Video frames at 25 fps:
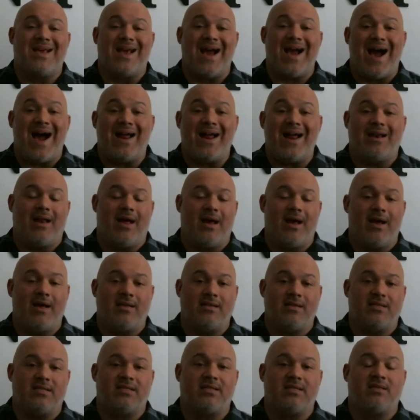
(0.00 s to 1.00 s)

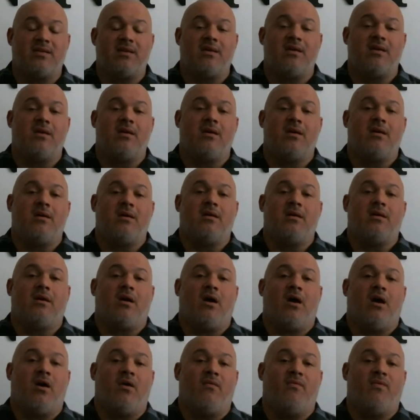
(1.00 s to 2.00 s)
guidelines
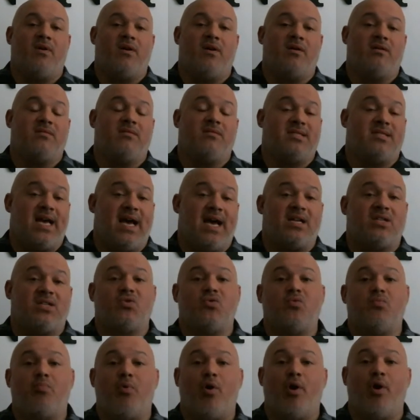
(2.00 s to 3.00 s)
of a
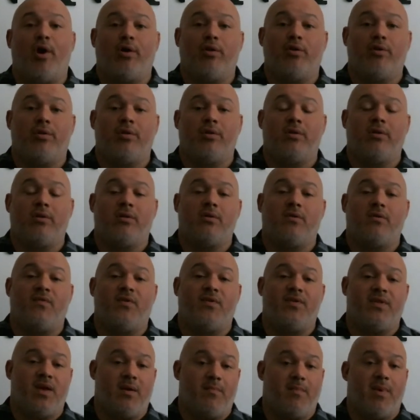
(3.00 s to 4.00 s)
tattoo parlor
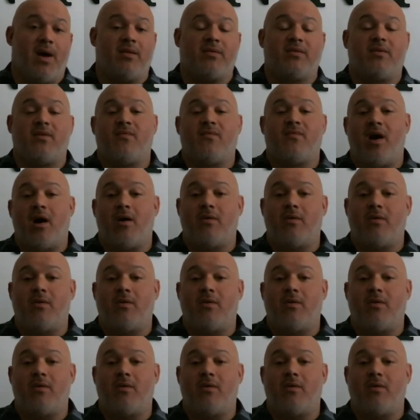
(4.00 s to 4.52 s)
for the amount of